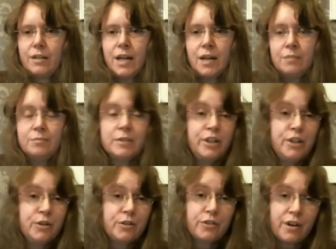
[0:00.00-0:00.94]
Yeah,
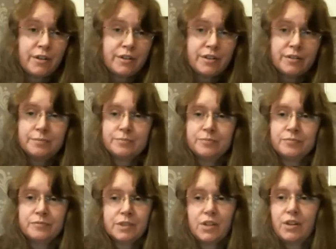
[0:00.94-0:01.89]
Hugh Grant,
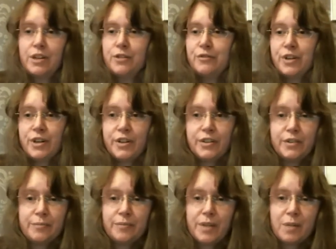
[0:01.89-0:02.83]
Colin Firth,